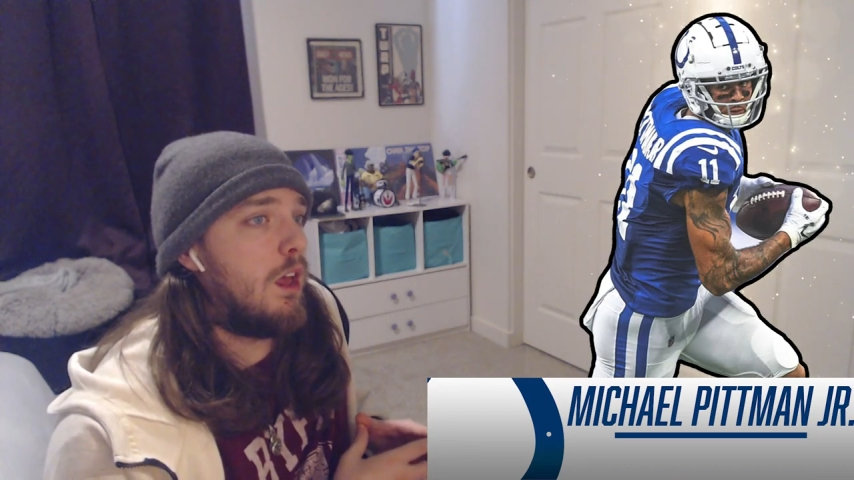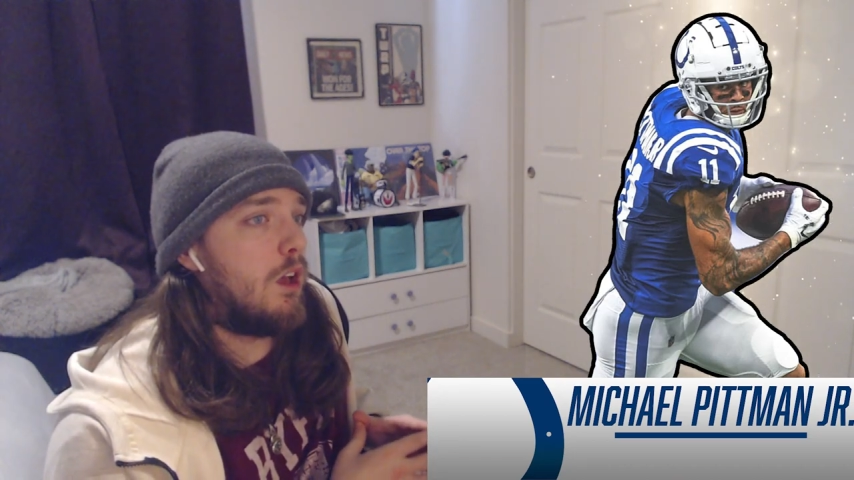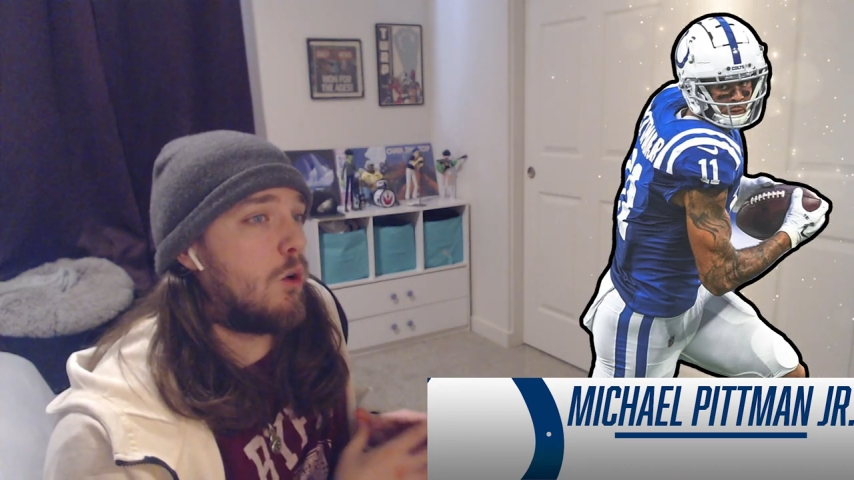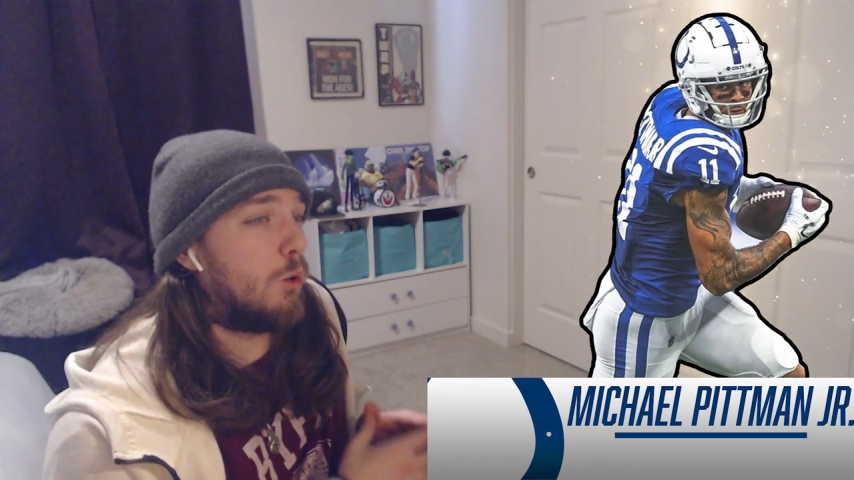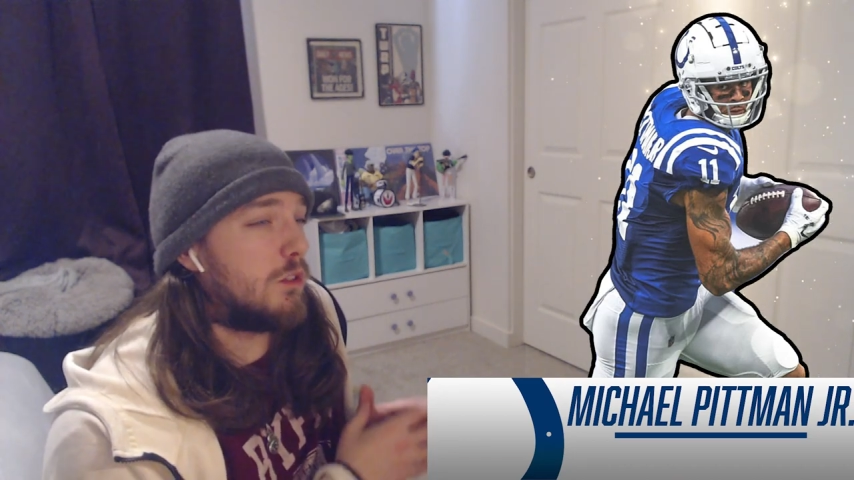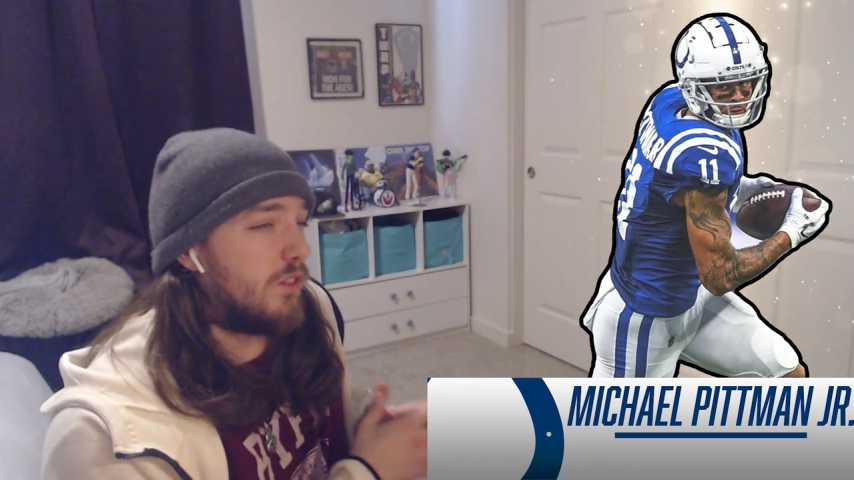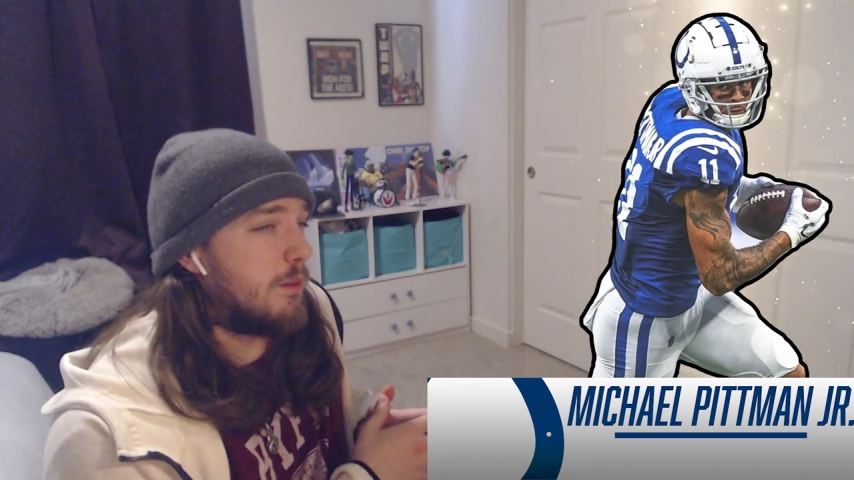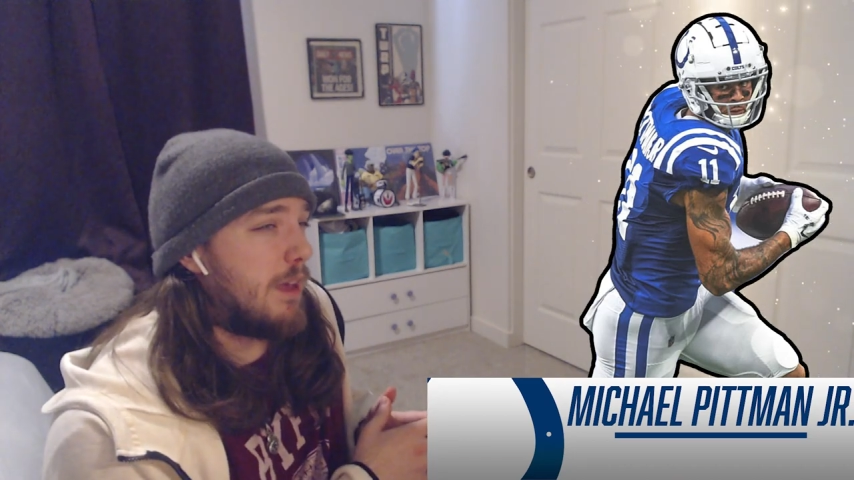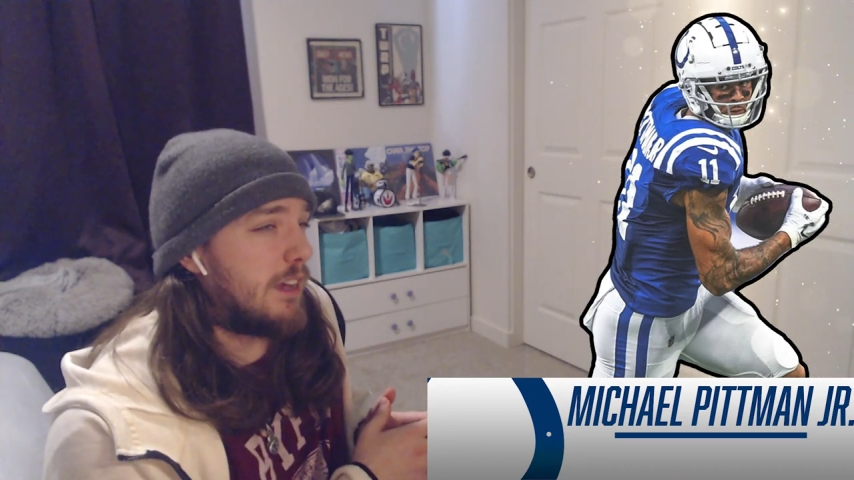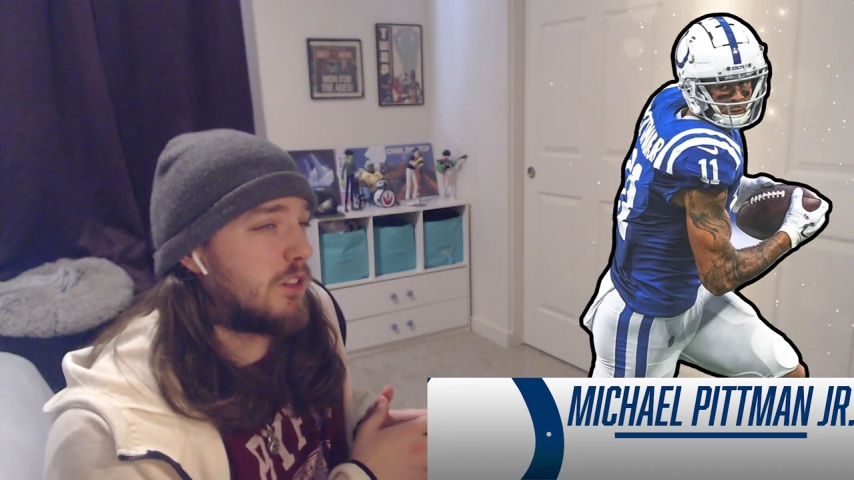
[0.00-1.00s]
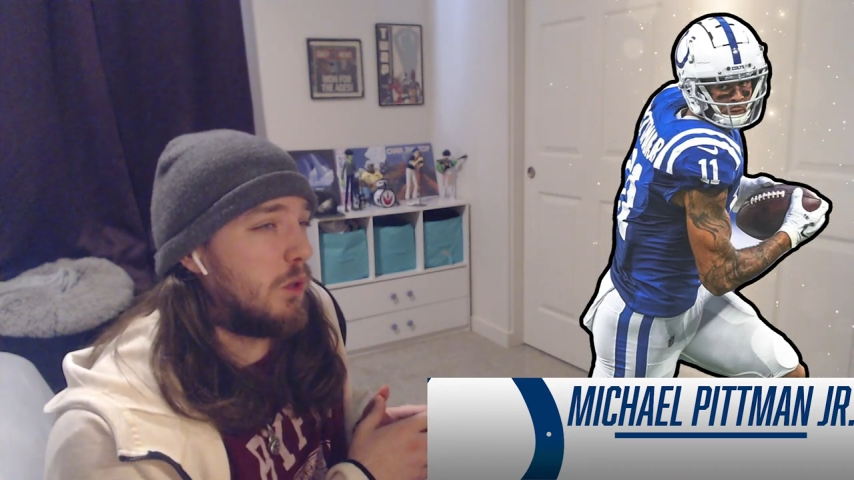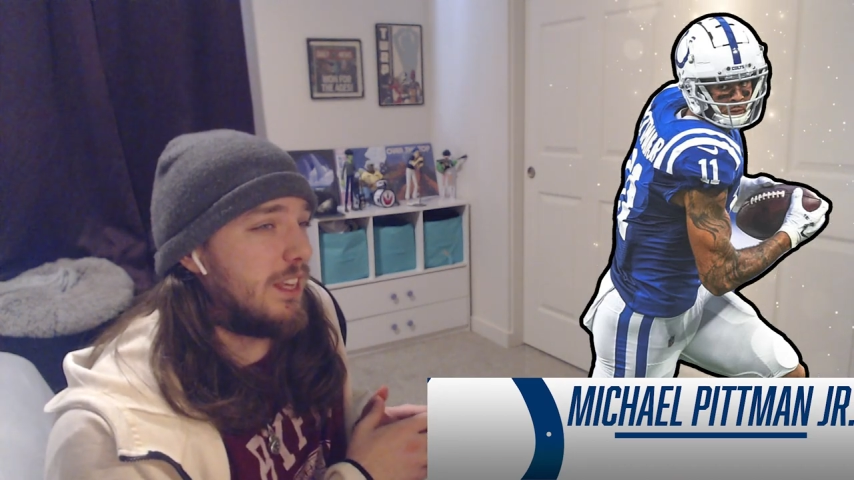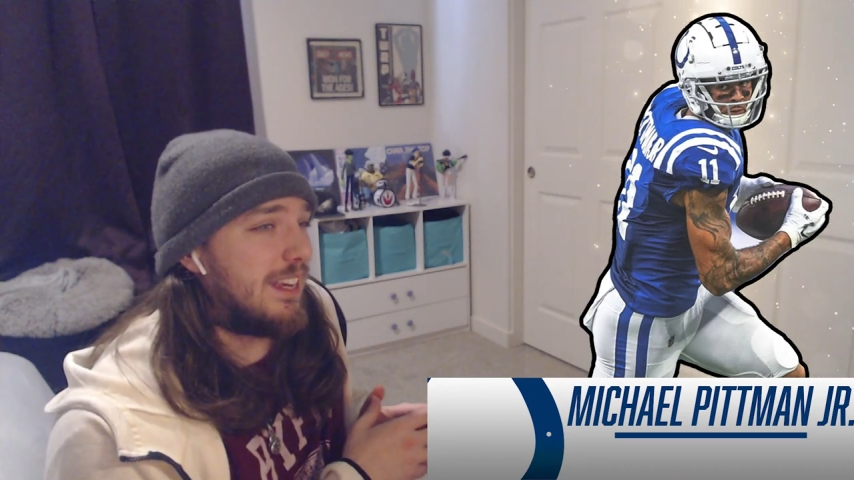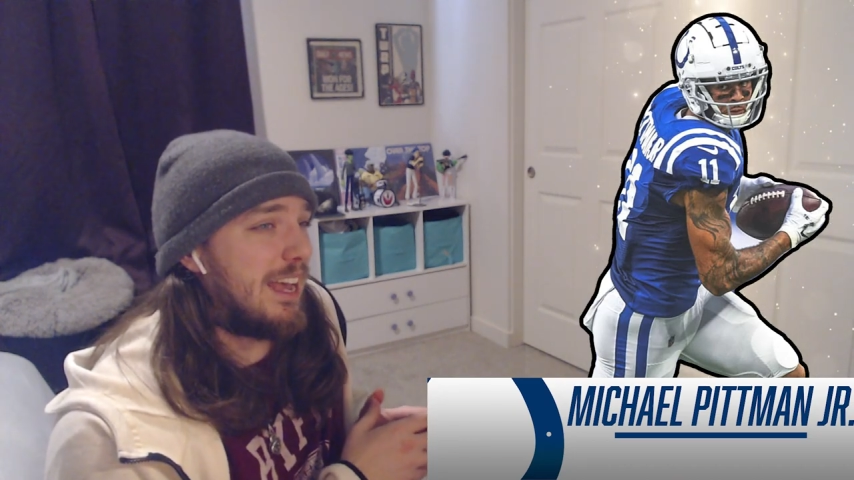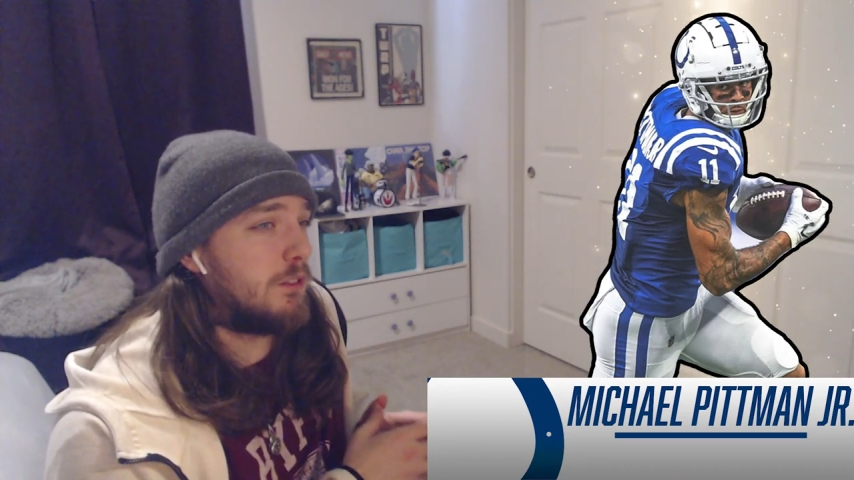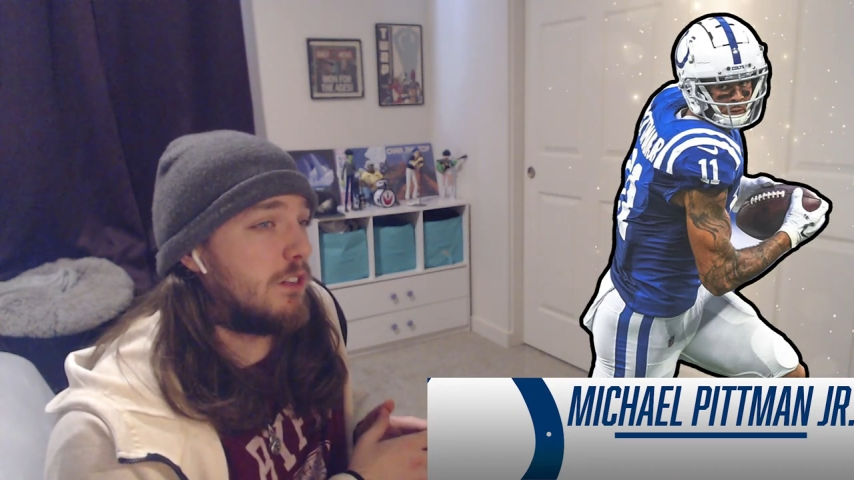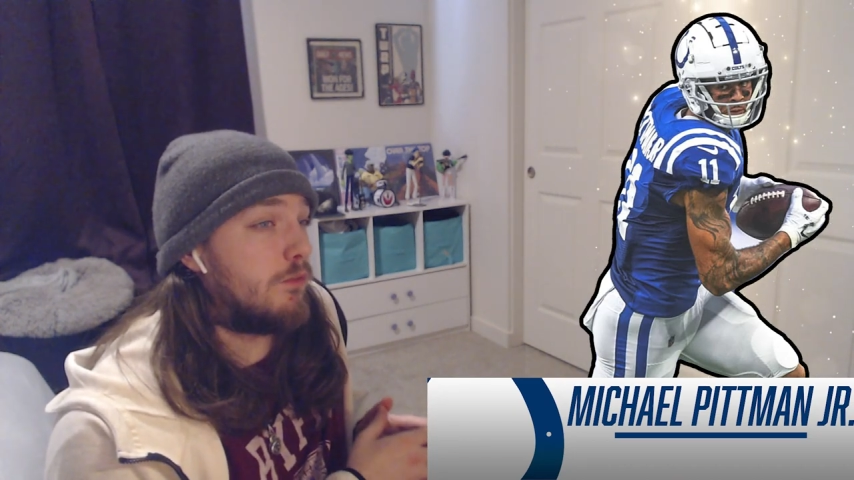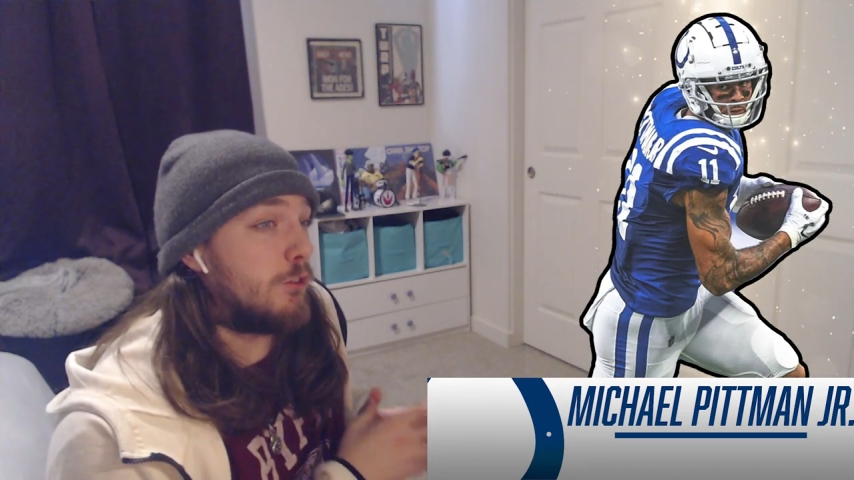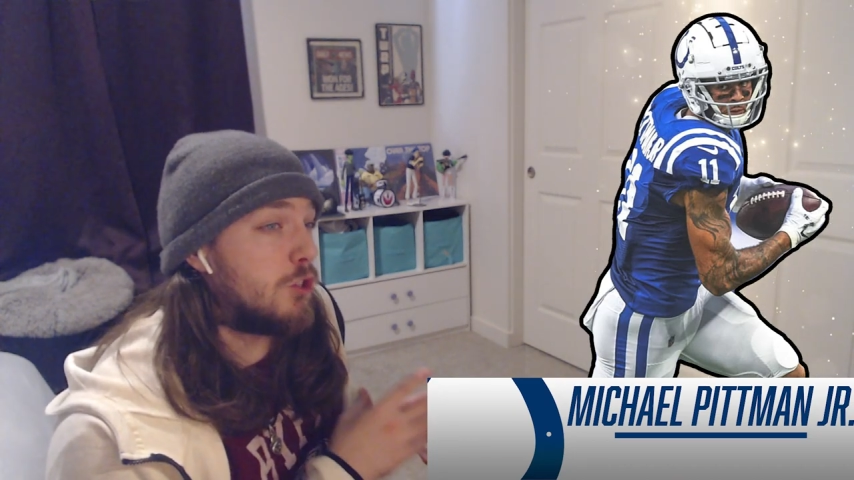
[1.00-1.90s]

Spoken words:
Colts running backs only accounted for